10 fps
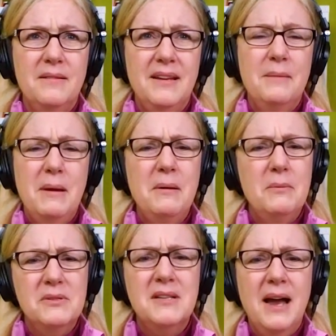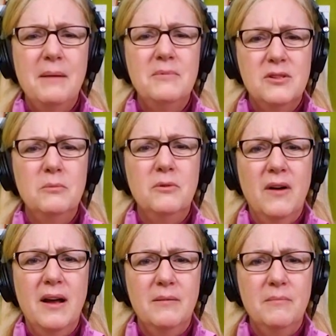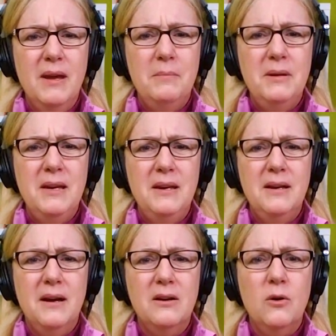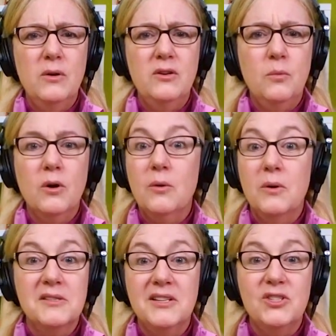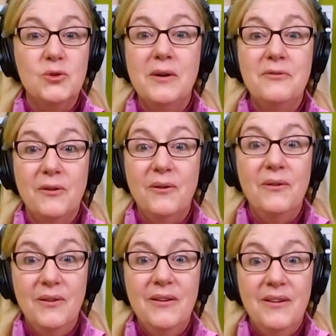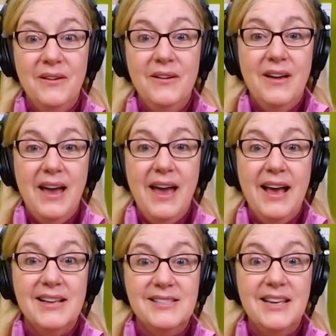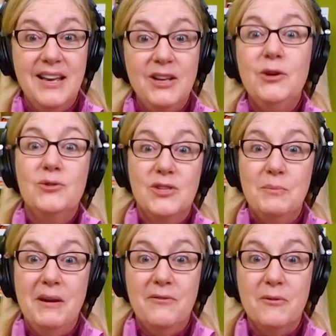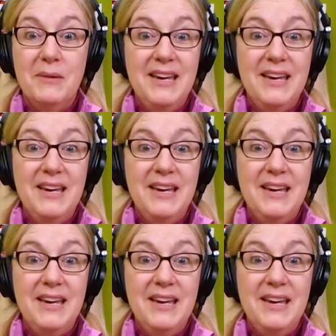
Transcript: maybe it was time to move on. Maybe going to work wasn't as joyful as it used to be for me,